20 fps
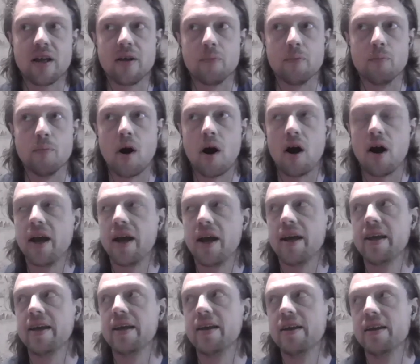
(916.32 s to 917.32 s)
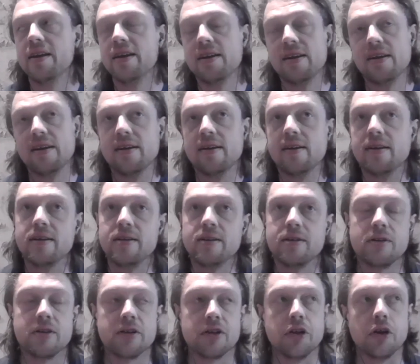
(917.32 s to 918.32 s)
my
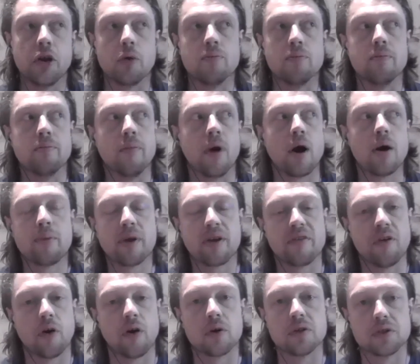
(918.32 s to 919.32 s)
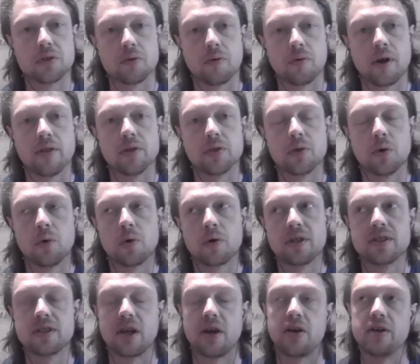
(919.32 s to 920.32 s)
big focus around the talk
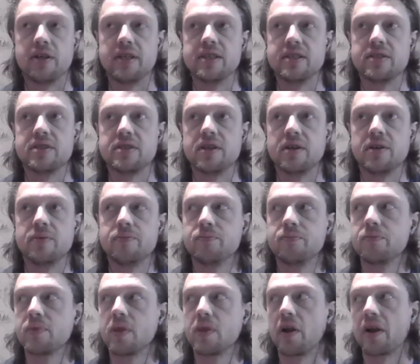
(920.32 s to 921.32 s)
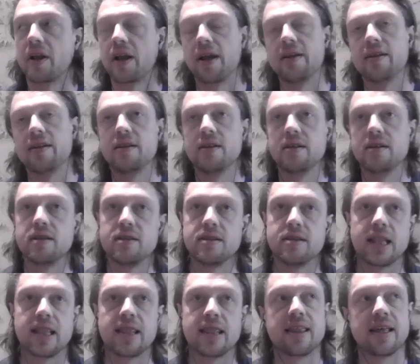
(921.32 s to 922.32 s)
is okay,
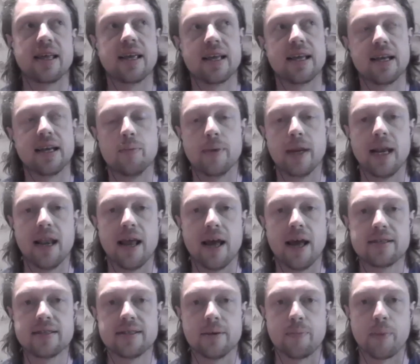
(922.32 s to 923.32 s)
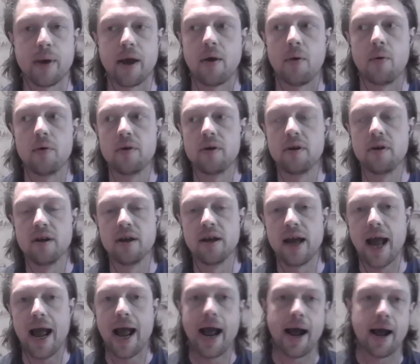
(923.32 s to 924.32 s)
think a little bit less about
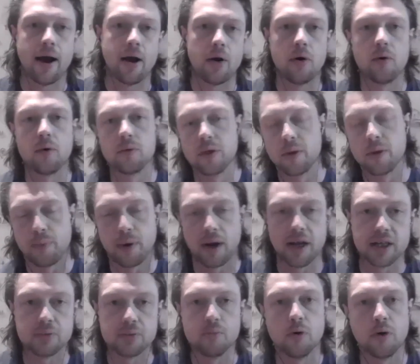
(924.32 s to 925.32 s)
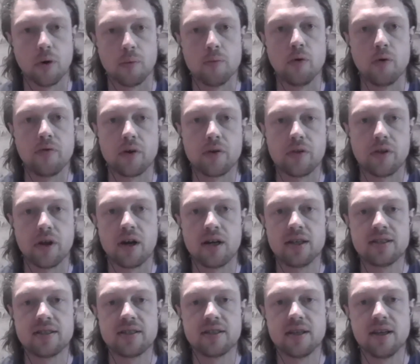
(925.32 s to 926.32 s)
how the players are moving on the
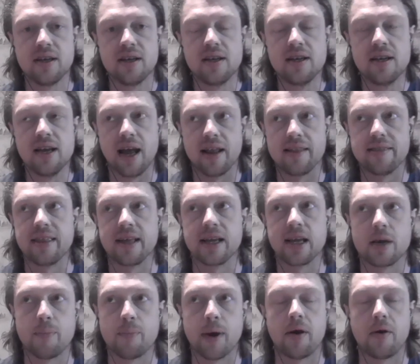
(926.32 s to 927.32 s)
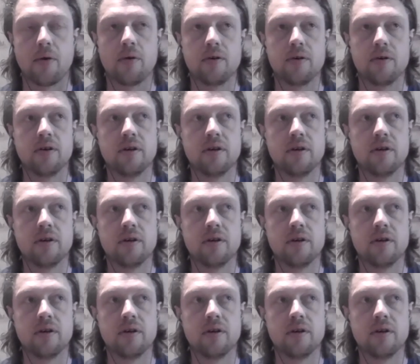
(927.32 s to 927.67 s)
ice, and think about